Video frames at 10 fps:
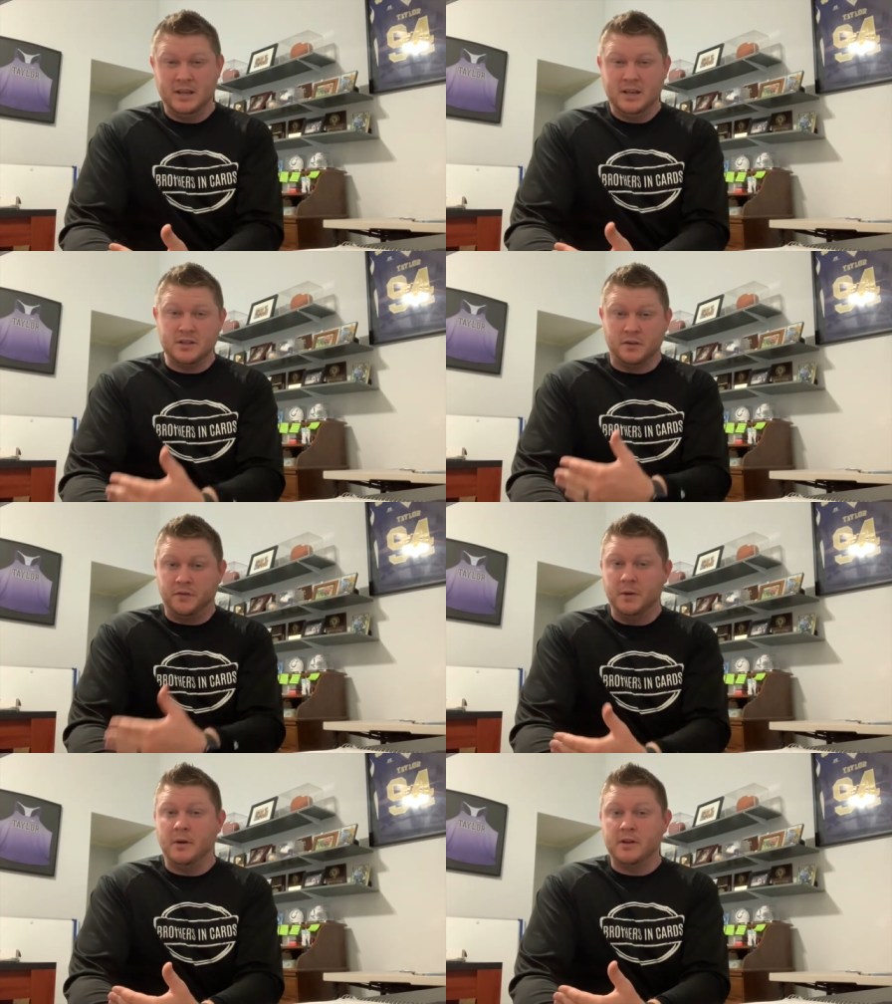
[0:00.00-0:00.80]
So
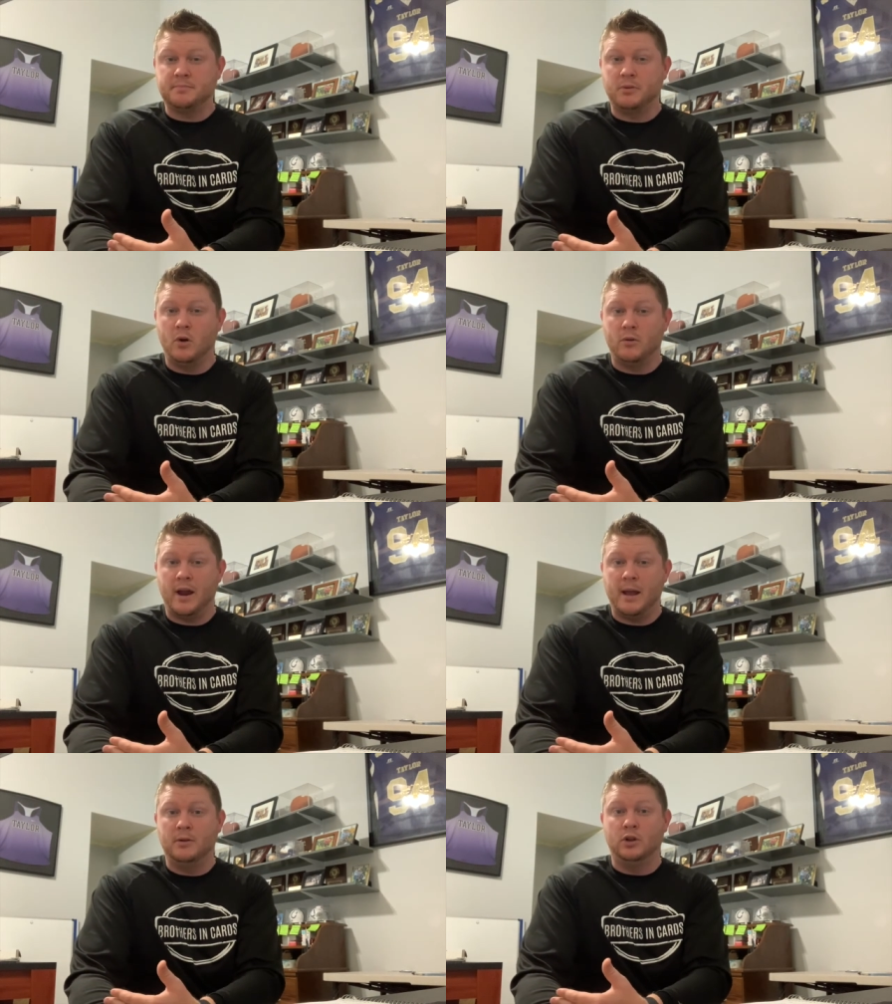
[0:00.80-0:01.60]
football's
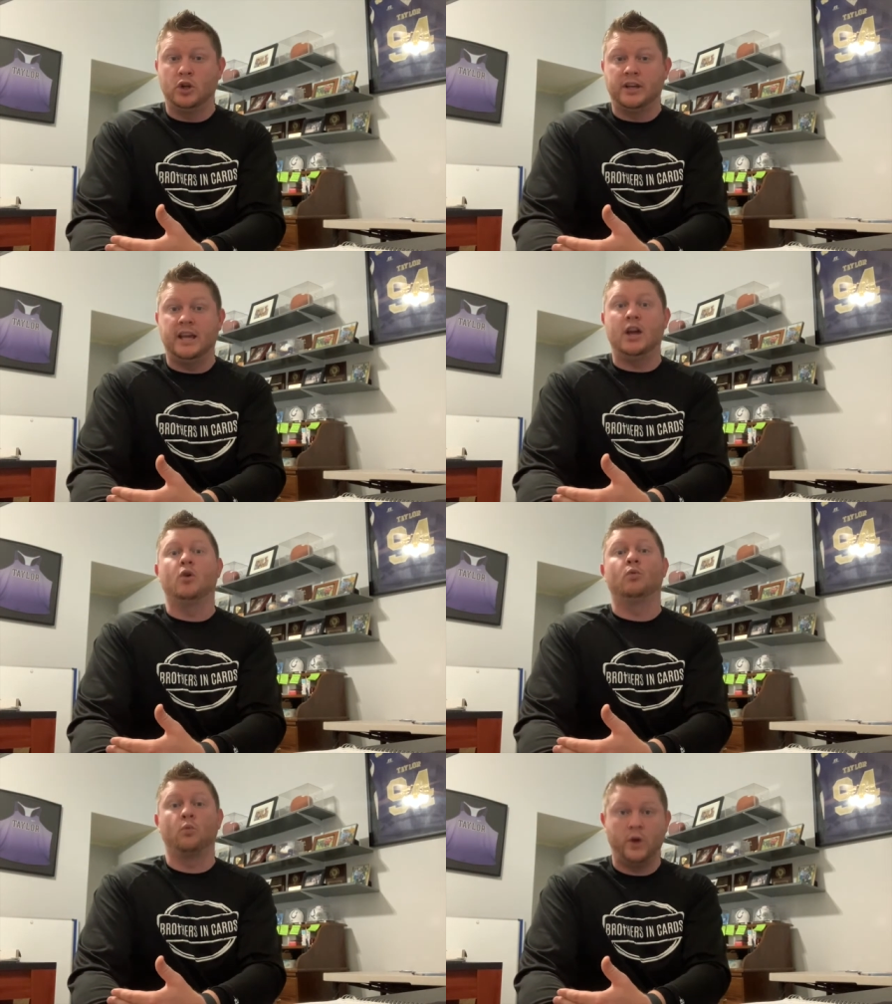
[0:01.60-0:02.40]
program
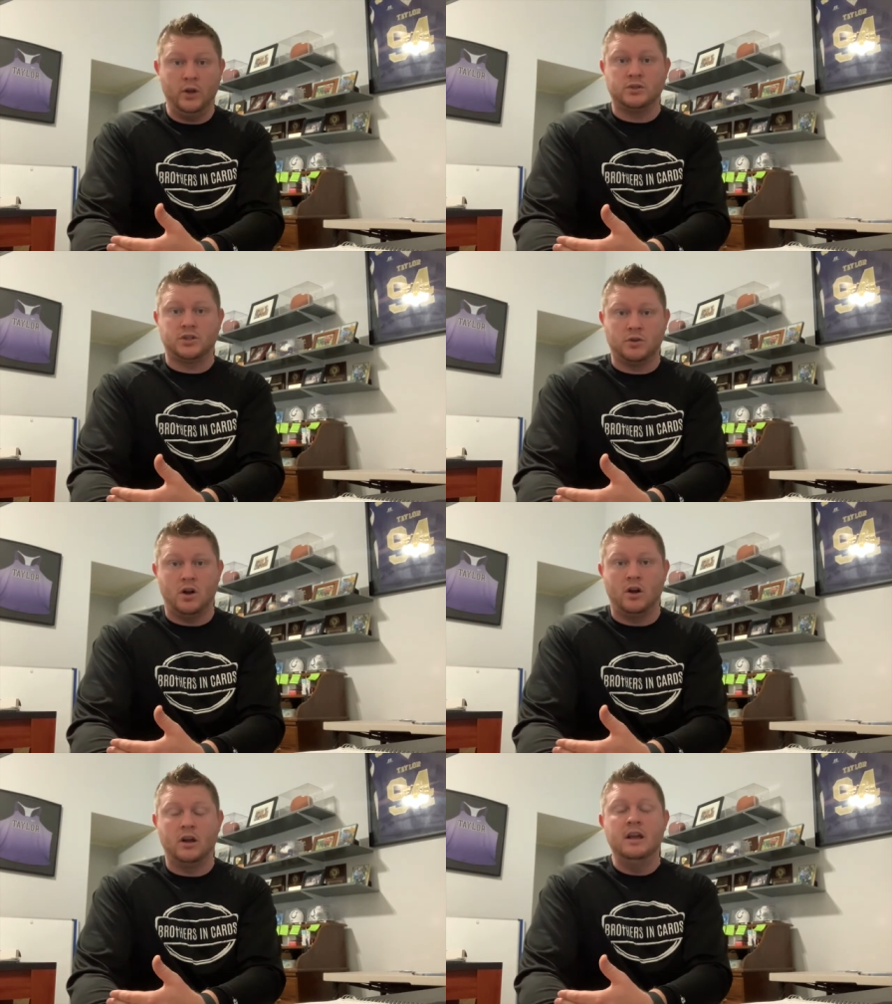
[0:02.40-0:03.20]
looking real
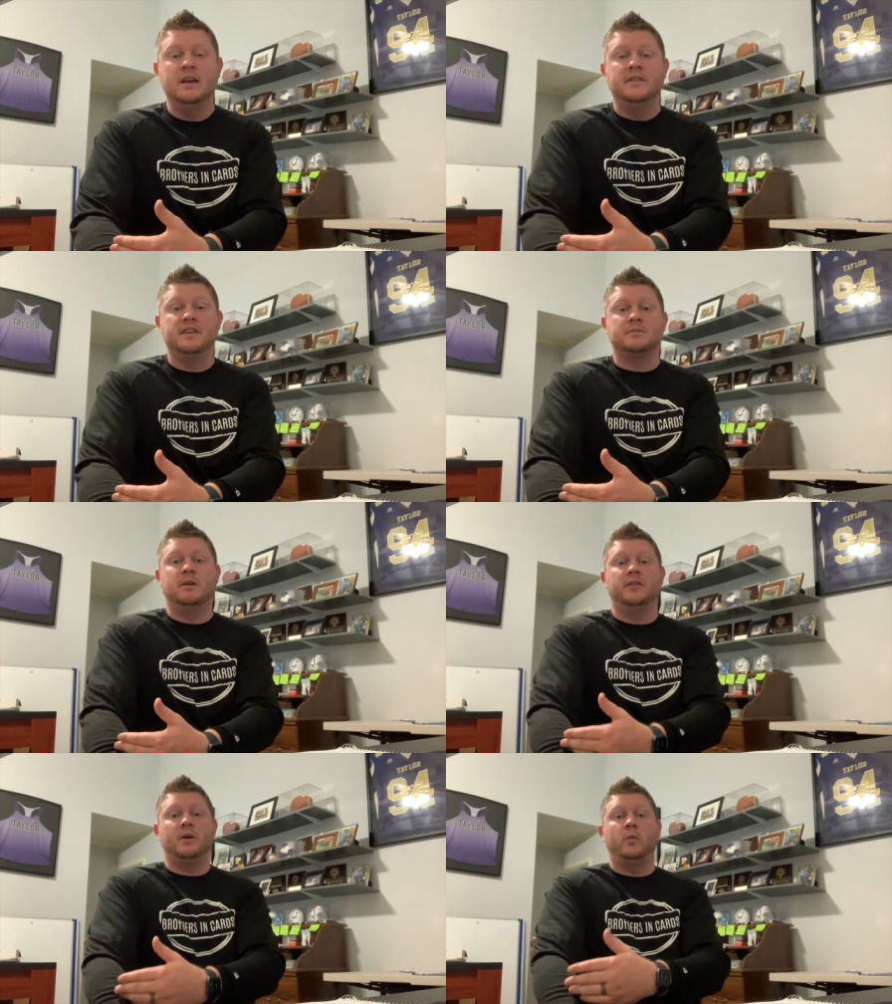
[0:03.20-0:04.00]
strong this
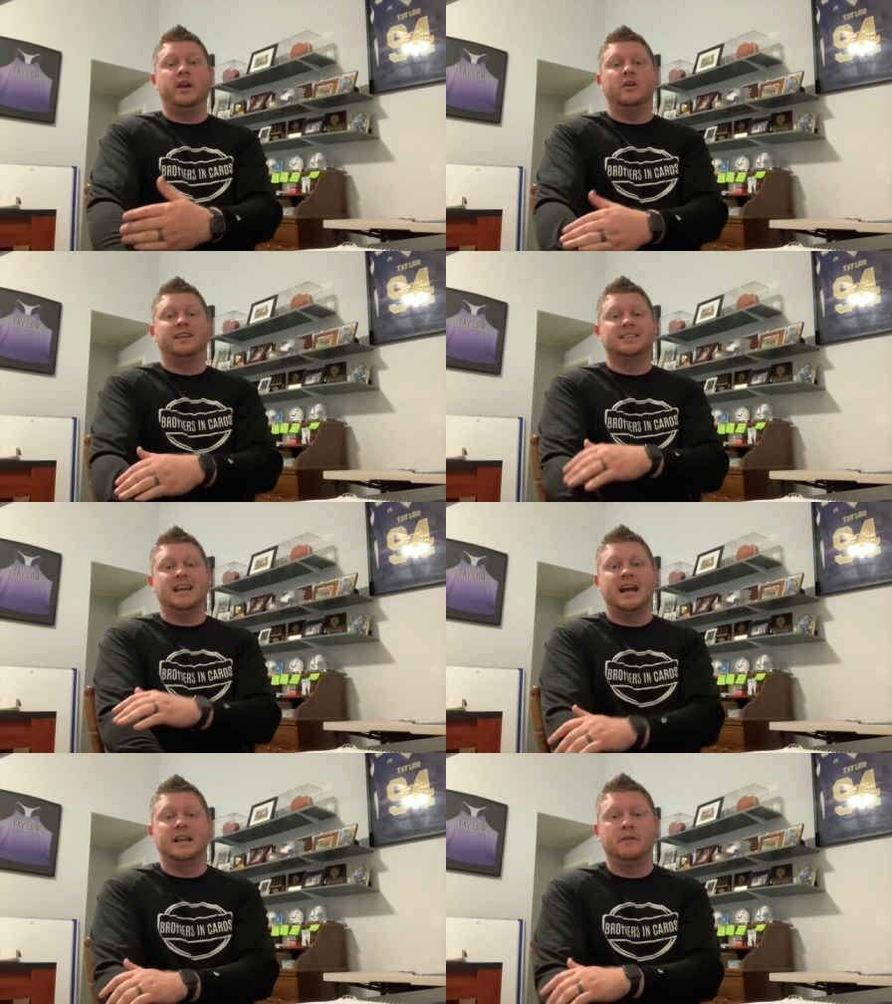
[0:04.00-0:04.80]
month, and we are
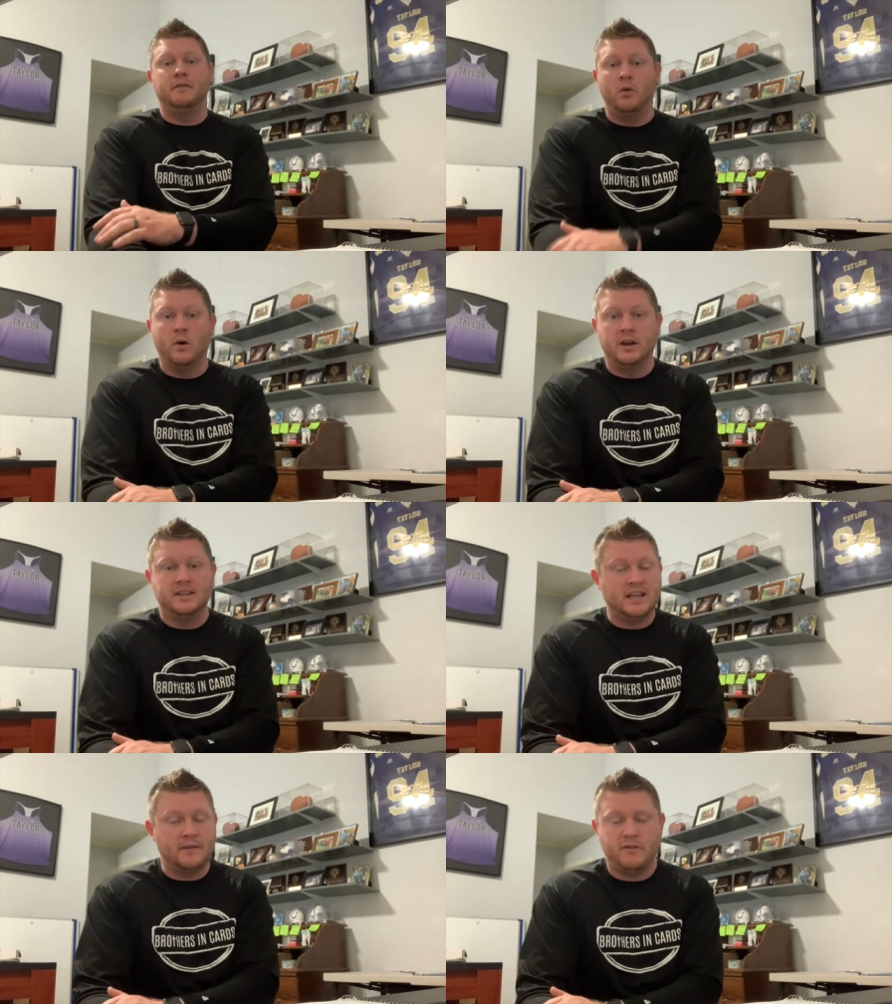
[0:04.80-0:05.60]
excited for it,
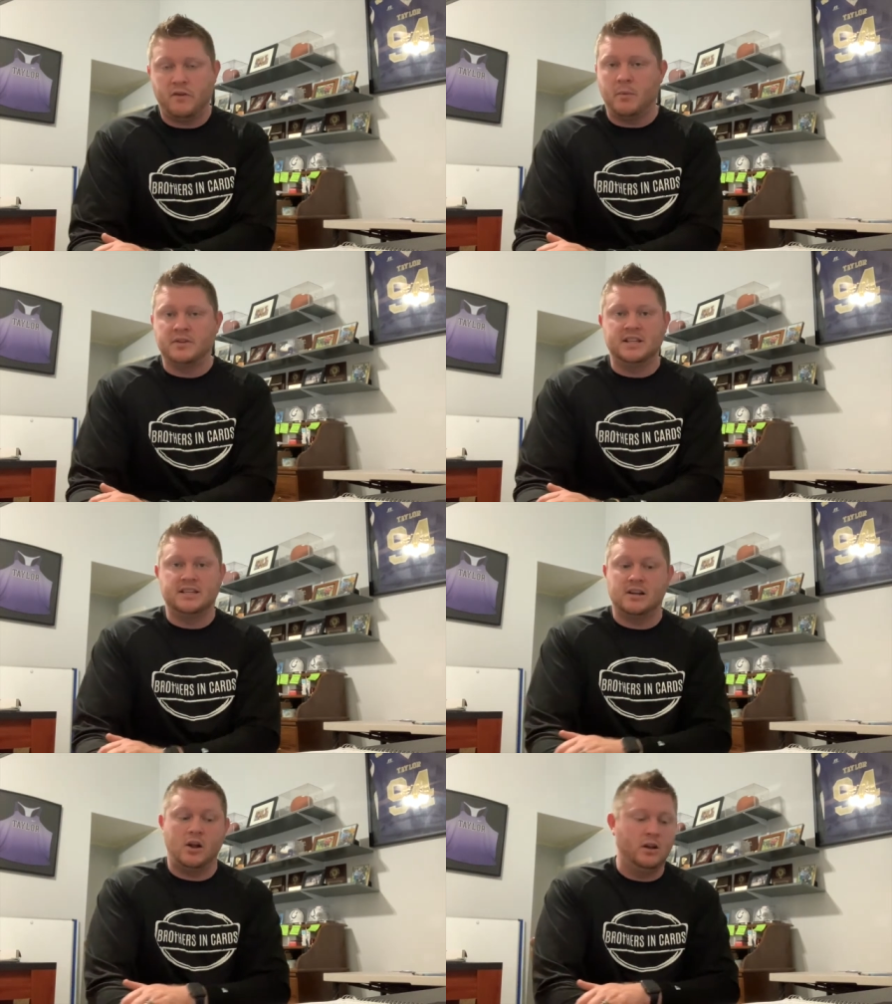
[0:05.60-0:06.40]
excited for football
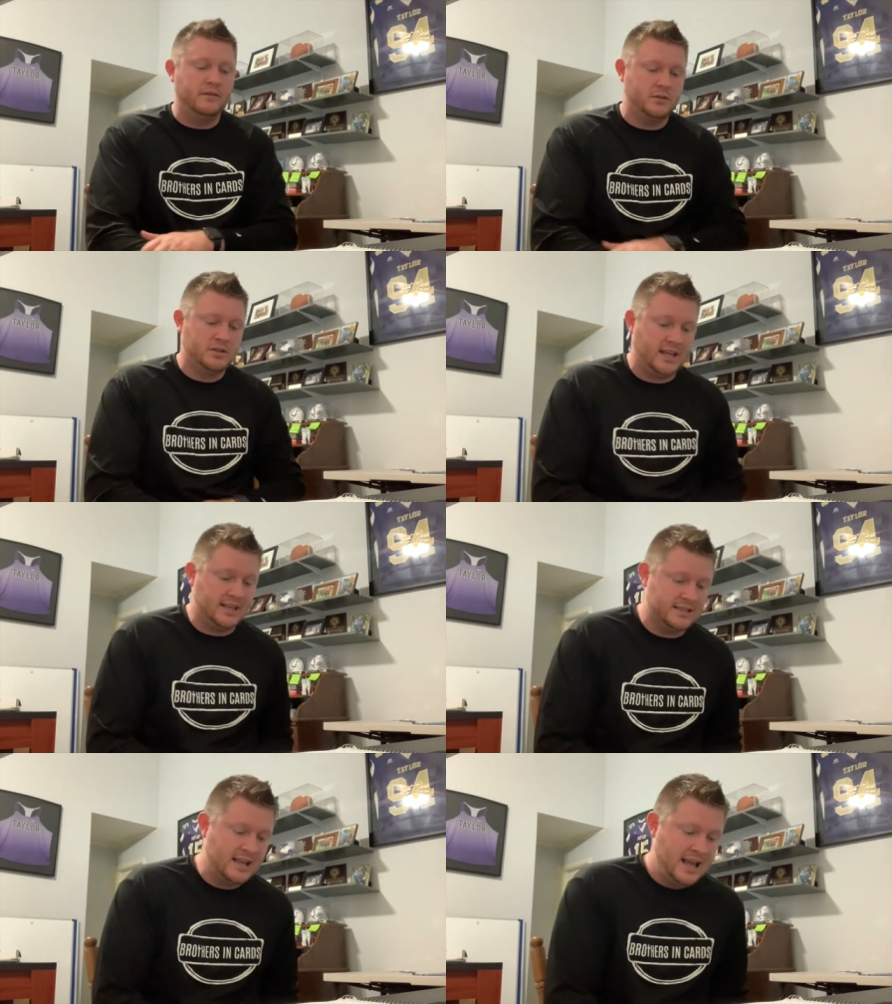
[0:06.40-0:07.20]
season and all of those
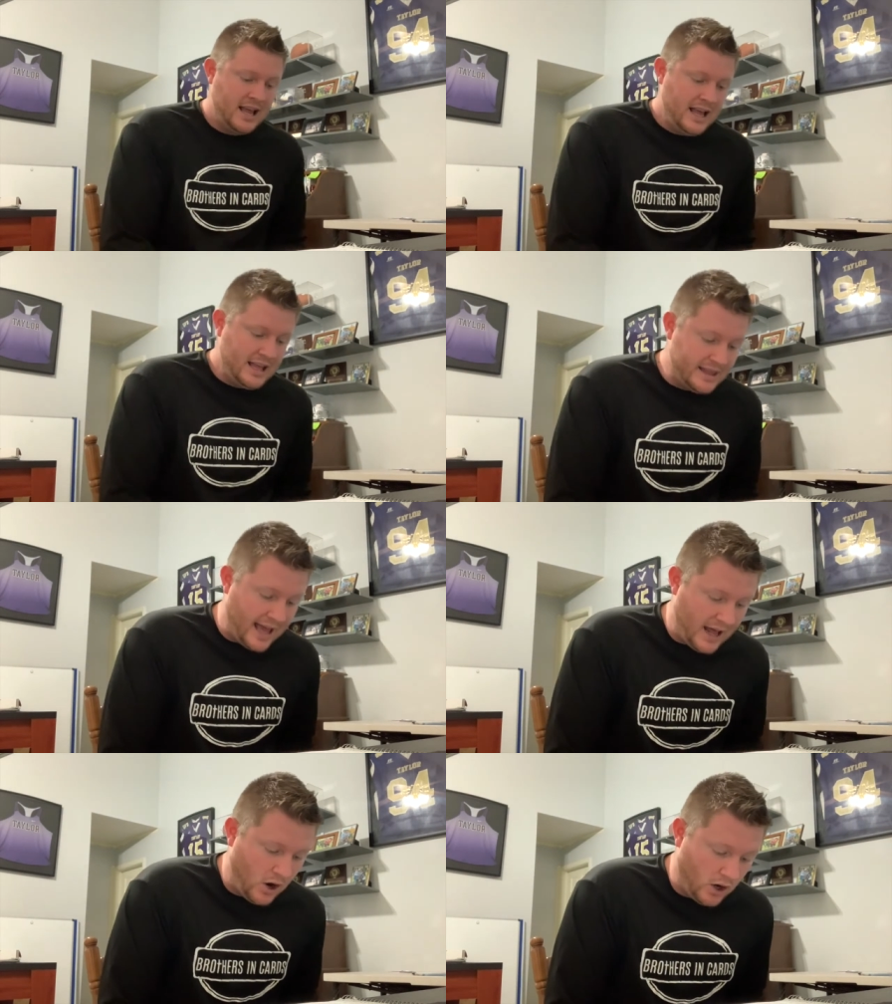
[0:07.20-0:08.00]
things
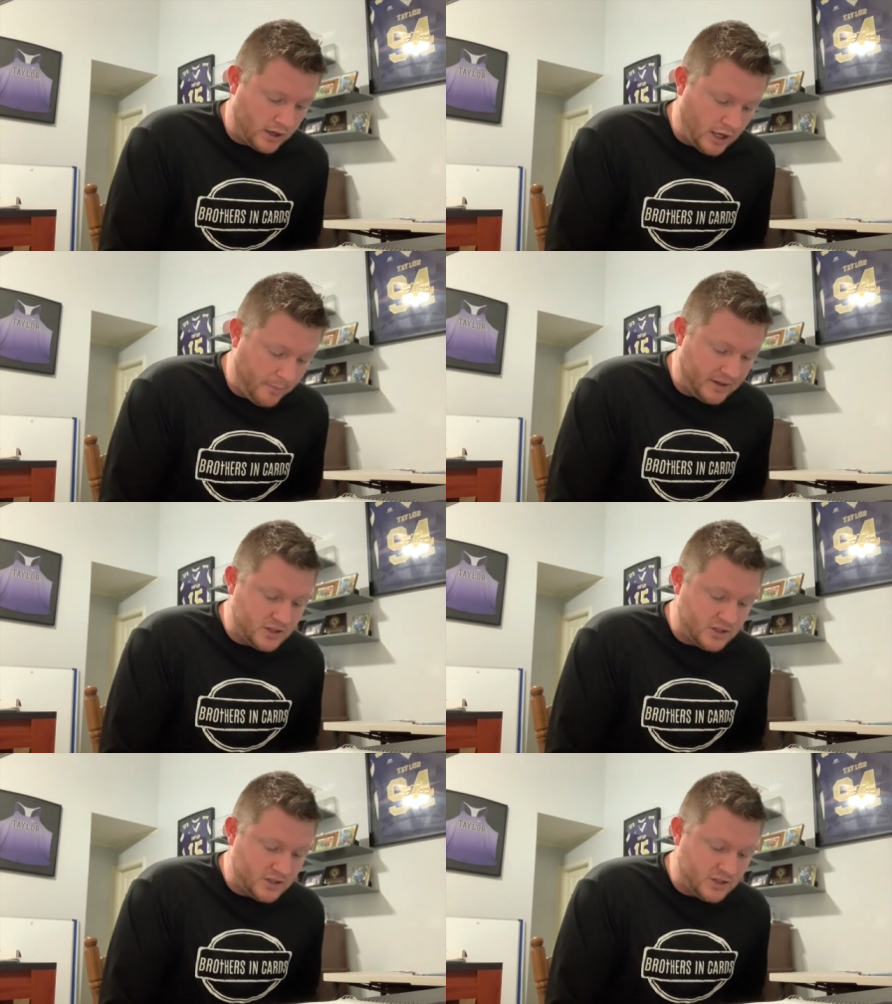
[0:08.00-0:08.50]
that are coming.